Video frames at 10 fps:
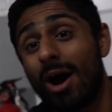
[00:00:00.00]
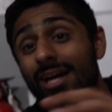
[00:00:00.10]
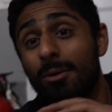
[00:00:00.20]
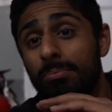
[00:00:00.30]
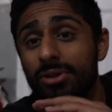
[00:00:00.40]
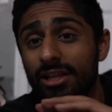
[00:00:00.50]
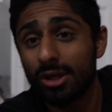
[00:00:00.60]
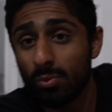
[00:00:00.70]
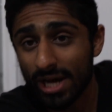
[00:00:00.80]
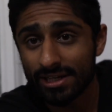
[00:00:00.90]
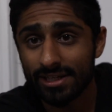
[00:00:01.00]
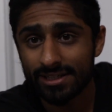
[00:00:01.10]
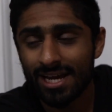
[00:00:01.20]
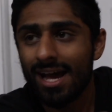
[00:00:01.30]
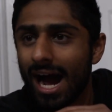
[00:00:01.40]
I completely winged
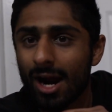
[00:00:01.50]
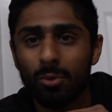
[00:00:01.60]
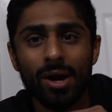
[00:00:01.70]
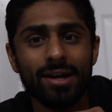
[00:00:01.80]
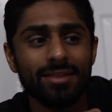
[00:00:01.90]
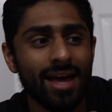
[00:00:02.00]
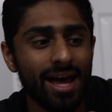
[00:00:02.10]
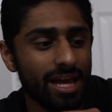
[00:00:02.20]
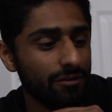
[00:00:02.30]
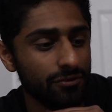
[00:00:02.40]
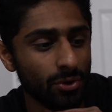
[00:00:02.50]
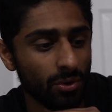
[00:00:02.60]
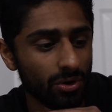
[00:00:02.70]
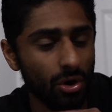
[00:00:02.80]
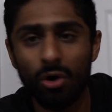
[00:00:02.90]
it. I read that if
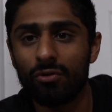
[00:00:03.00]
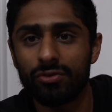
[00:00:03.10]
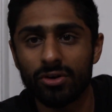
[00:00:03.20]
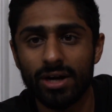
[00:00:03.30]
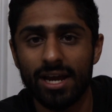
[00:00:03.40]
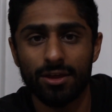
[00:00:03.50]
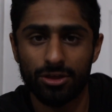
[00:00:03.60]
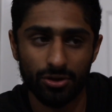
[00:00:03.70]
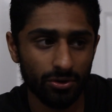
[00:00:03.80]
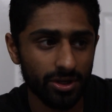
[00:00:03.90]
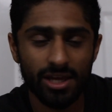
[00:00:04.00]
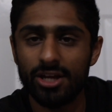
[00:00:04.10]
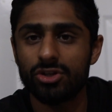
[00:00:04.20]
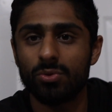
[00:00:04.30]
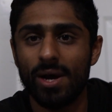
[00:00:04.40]
you're over a
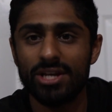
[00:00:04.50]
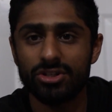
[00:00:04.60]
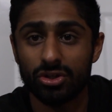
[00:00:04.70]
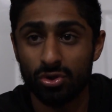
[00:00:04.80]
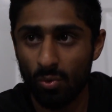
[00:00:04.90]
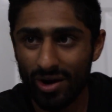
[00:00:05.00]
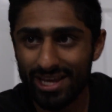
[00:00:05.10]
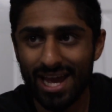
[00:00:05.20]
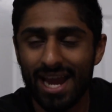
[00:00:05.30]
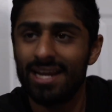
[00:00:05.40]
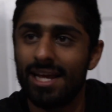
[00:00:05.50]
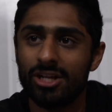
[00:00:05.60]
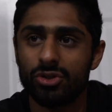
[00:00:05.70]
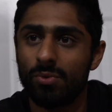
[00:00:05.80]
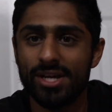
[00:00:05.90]
30-inch waist, a
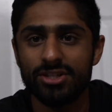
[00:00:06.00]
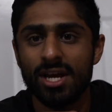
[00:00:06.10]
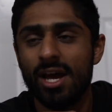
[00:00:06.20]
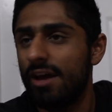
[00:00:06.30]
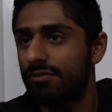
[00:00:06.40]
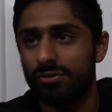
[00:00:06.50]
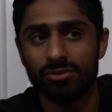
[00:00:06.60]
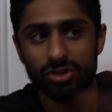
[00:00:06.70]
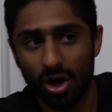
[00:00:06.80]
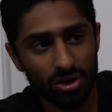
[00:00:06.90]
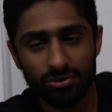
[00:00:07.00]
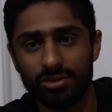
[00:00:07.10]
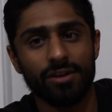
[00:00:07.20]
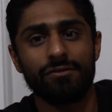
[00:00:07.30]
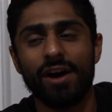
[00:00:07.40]
28-inch waist, if you're taller
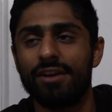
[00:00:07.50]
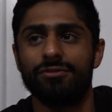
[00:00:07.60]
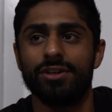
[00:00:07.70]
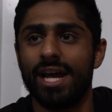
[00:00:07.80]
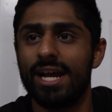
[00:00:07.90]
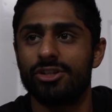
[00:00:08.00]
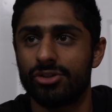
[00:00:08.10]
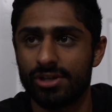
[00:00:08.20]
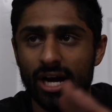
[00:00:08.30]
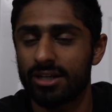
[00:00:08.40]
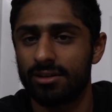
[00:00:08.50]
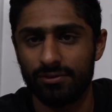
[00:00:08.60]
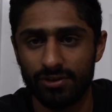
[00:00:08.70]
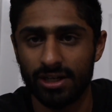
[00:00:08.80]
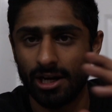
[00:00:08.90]
than 5'8", you're not
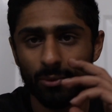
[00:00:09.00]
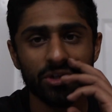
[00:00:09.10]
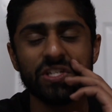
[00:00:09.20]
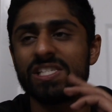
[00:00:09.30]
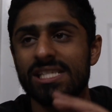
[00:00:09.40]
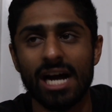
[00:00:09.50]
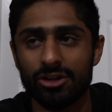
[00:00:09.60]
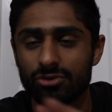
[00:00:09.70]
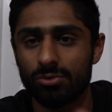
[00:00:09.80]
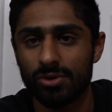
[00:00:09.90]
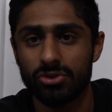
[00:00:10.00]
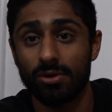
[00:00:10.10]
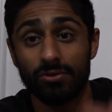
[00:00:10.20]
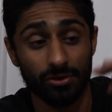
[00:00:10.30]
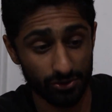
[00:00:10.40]
gonna fit it, which is not true
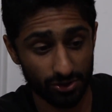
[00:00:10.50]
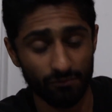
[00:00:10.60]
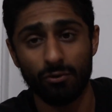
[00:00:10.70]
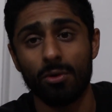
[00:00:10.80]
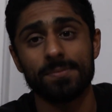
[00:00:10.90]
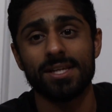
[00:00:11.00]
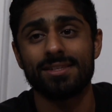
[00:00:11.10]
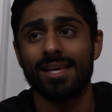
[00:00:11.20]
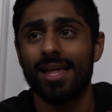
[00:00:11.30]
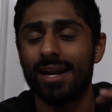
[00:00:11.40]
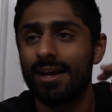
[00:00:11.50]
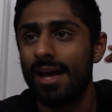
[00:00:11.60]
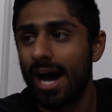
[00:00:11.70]
whatsoever. There's some forums that say that.